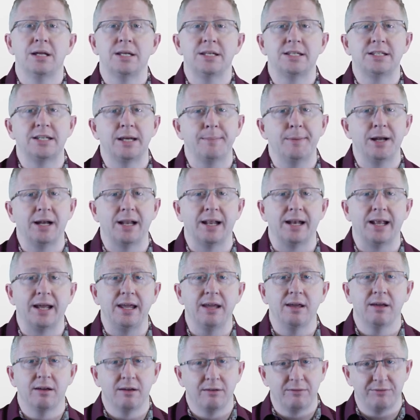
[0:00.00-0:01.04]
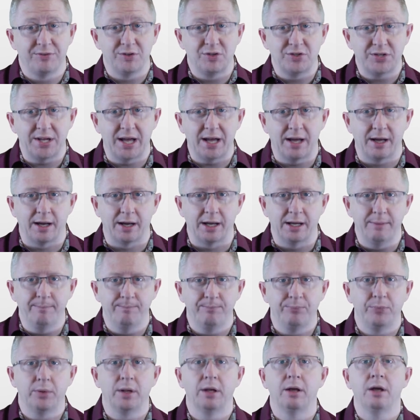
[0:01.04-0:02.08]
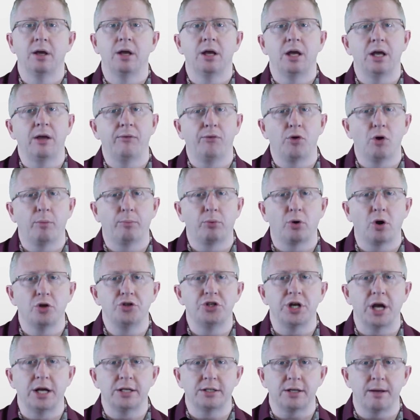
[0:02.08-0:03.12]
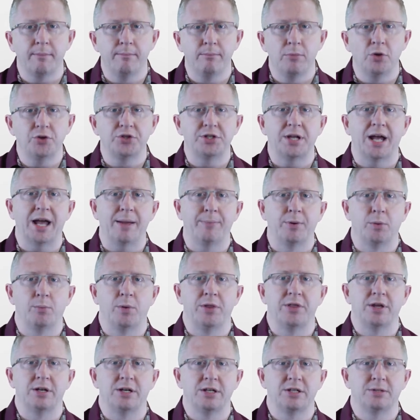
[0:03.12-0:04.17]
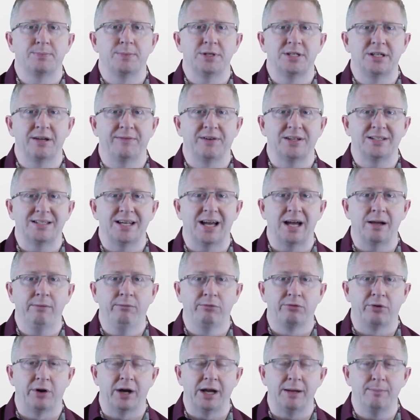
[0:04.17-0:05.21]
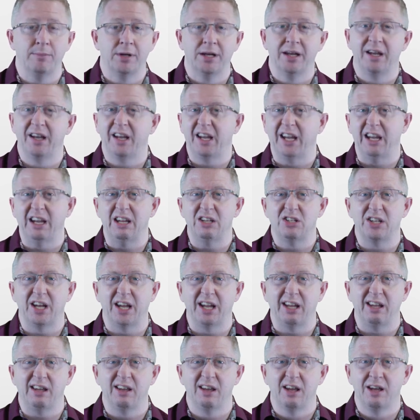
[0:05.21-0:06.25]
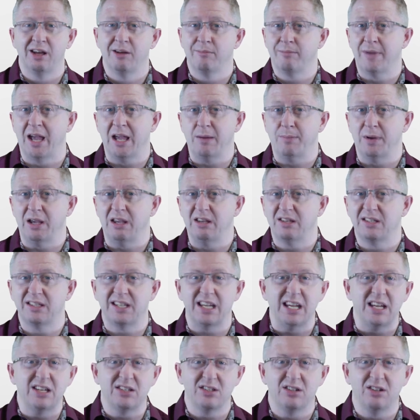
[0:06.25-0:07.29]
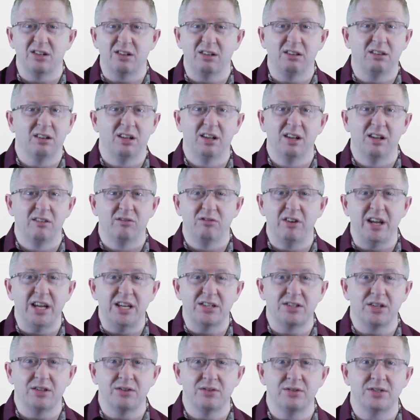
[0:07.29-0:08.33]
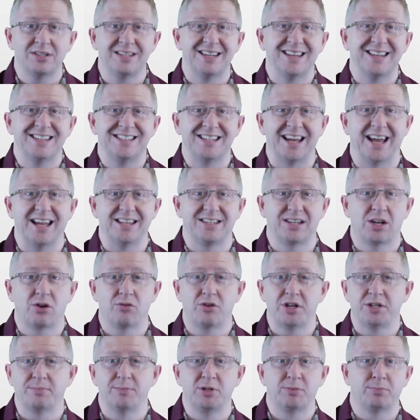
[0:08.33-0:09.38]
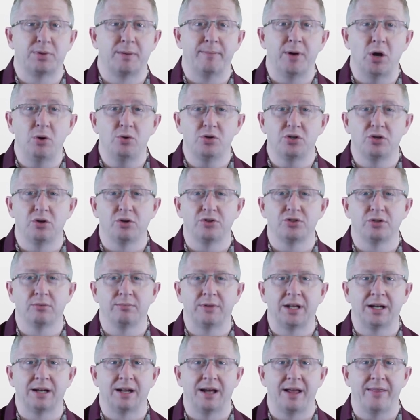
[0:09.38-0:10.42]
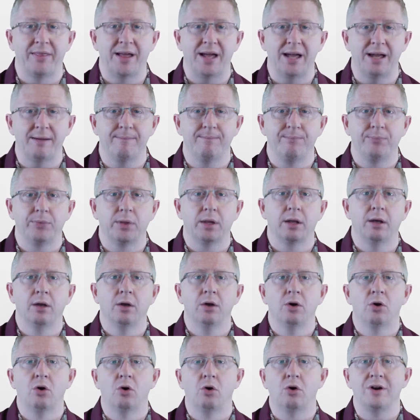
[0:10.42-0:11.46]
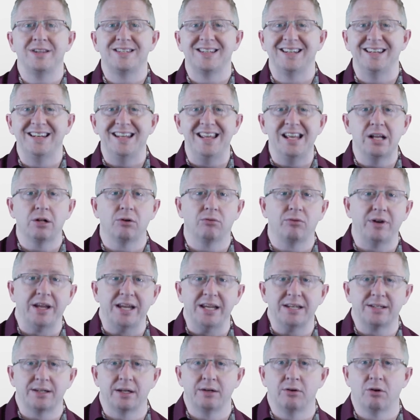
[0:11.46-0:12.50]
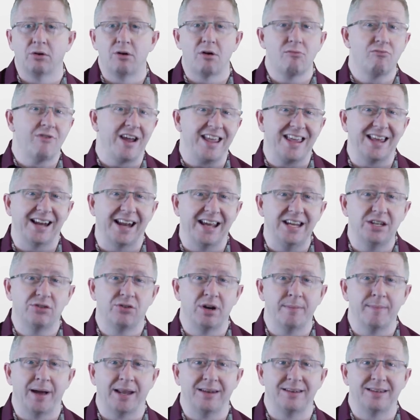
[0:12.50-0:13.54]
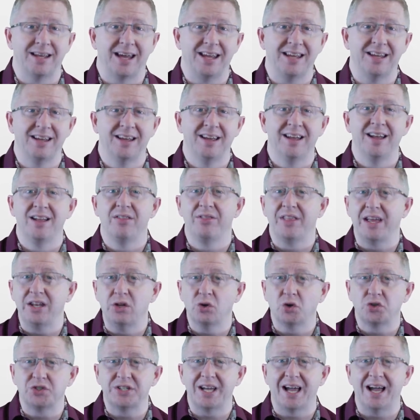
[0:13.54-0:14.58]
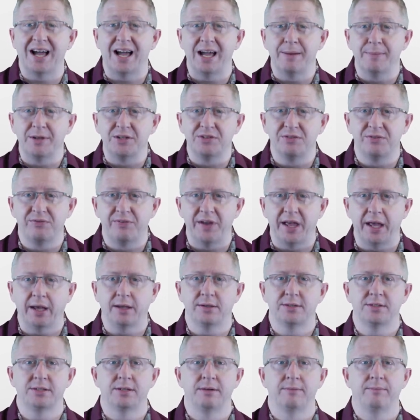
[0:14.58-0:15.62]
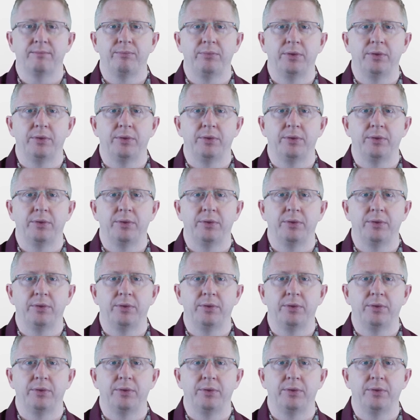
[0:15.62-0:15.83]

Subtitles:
Similarly, for time, if your project must happen within a specific time frame, e.g. maybe seasonal reasons, say it's a Christmas promotion or something like that, or it's a legal reason or a regulatory mandate, then your time is fixed.